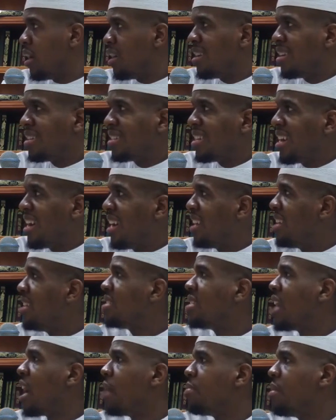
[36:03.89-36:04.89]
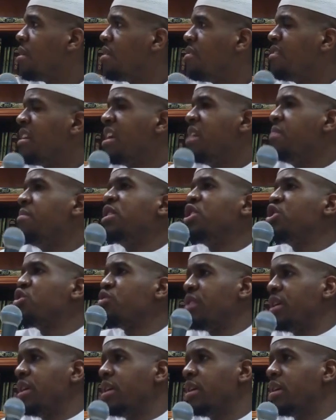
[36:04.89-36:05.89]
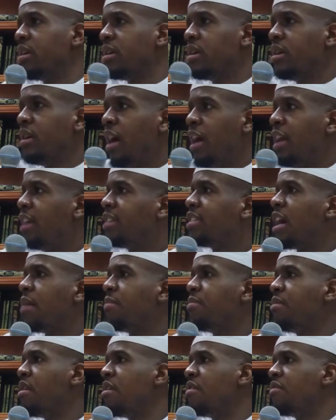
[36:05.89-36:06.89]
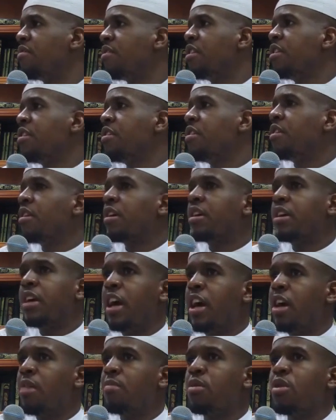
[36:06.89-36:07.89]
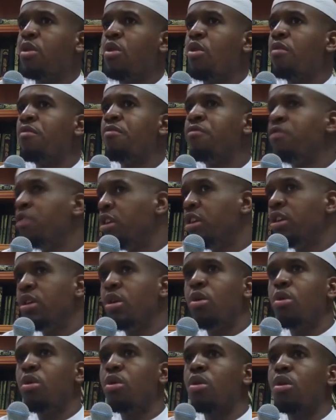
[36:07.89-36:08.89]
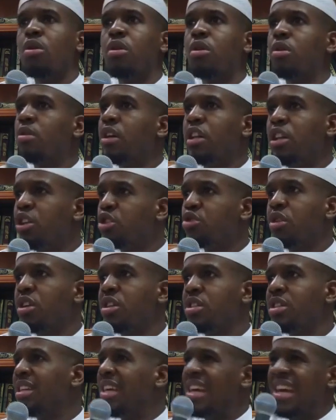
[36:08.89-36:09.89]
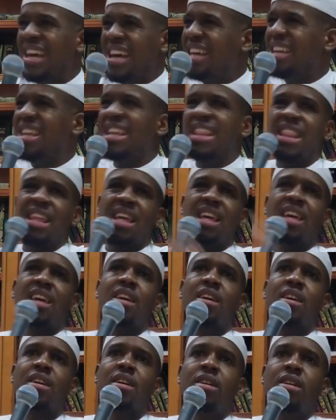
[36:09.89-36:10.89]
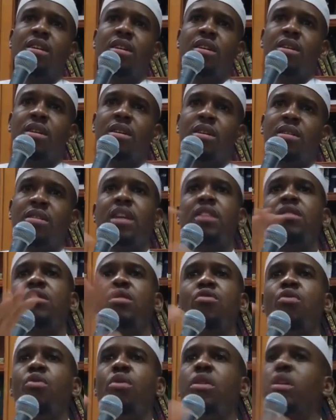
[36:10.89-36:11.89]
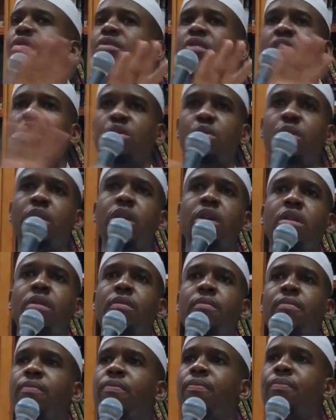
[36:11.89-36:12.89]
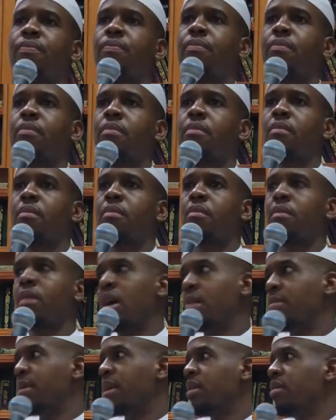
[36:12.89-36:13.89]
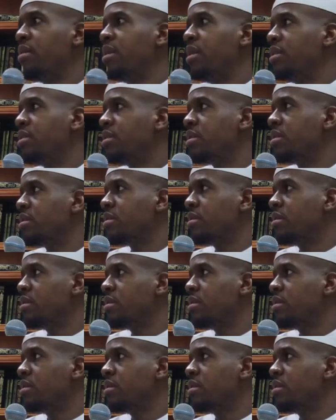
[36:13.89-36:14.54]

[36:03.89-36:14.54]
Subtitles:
And they say any type of imagery, any type of camera or video or illustration, anything, takes the ruling of taswir. Everybody clear on this?